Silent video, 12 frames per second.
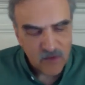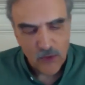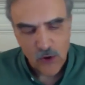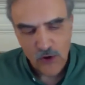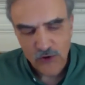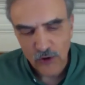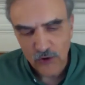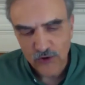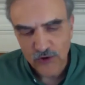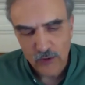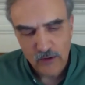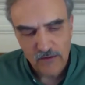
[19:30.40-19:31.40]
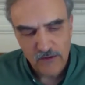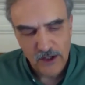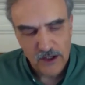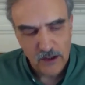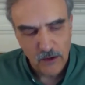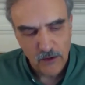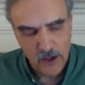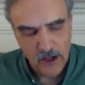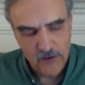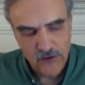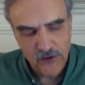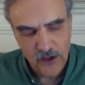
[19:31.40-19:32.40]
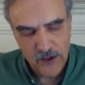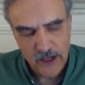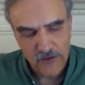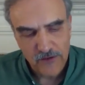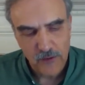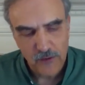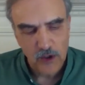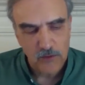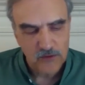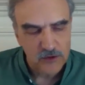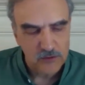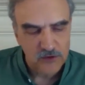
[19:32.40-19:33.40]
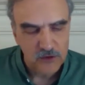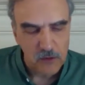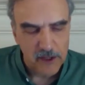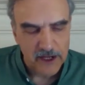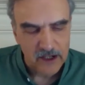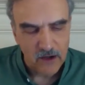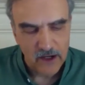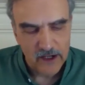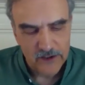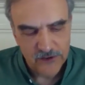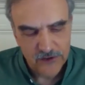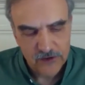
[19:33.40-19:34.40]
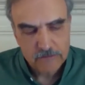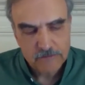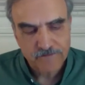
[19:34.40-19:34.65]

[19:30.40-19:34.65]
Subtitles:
There is also a video that I send out to some of my clients